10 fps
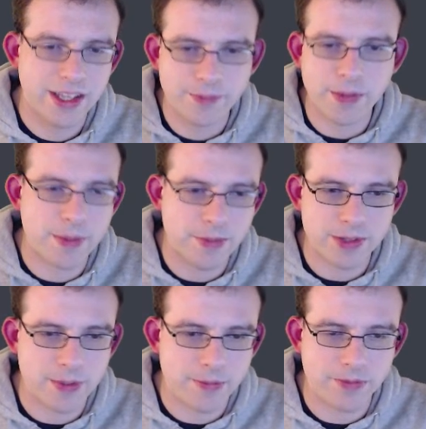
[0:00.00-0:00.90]
My memory's a
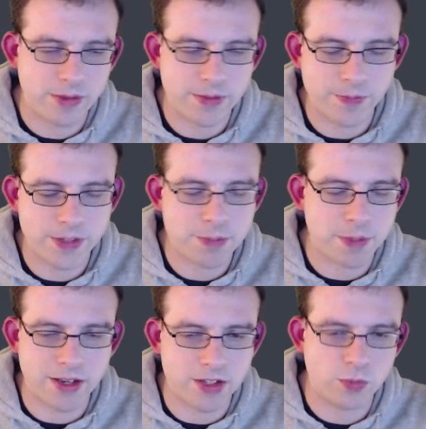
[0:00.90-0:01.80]
bit
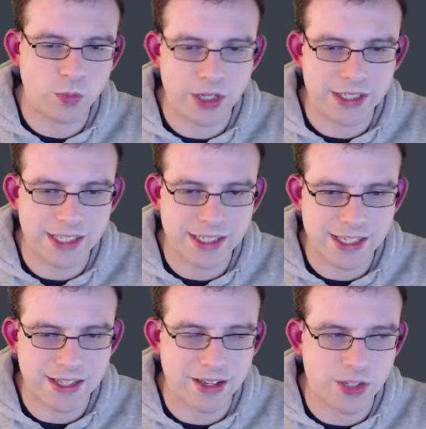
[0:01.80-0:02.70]
sparse on what I said
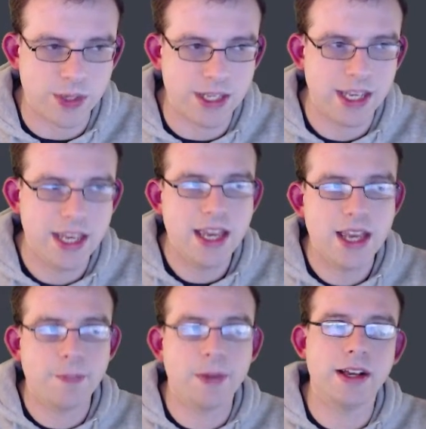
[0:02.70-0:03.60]
last week,
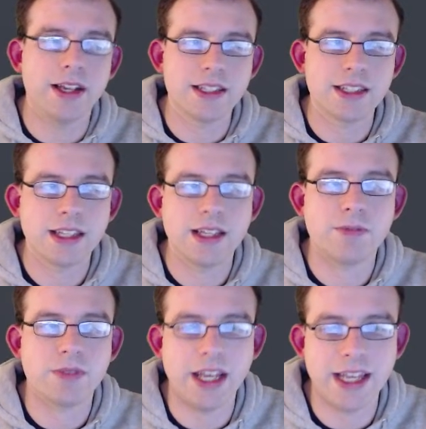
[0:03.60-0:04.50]
but
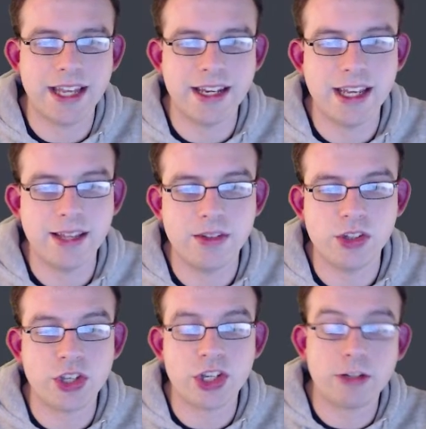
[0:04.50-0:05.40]
again, the
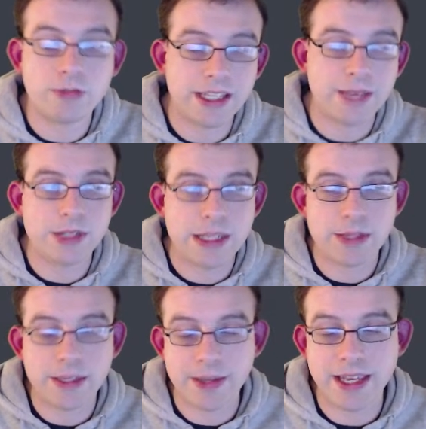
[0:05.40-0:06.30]
Shadowrun games seem to
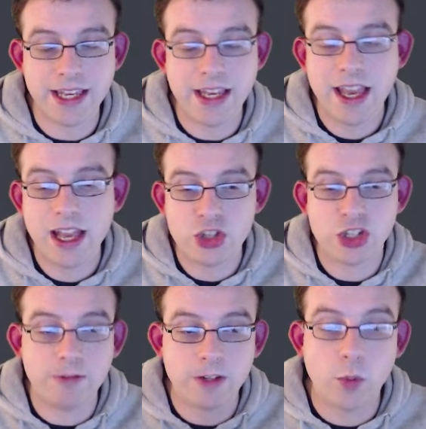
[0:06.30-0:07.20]
be
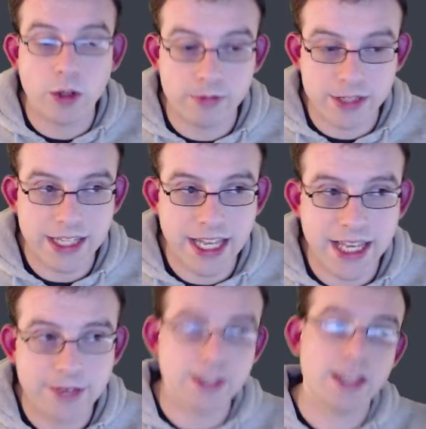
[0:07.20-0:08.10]
generally well
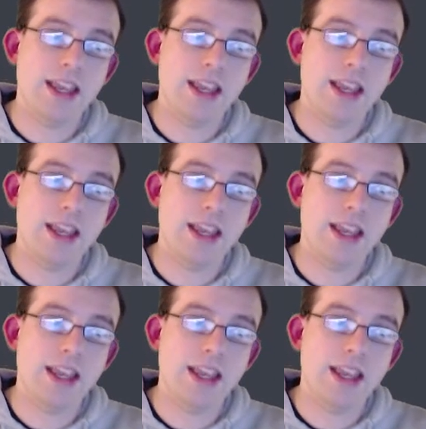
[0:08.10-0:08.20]
received.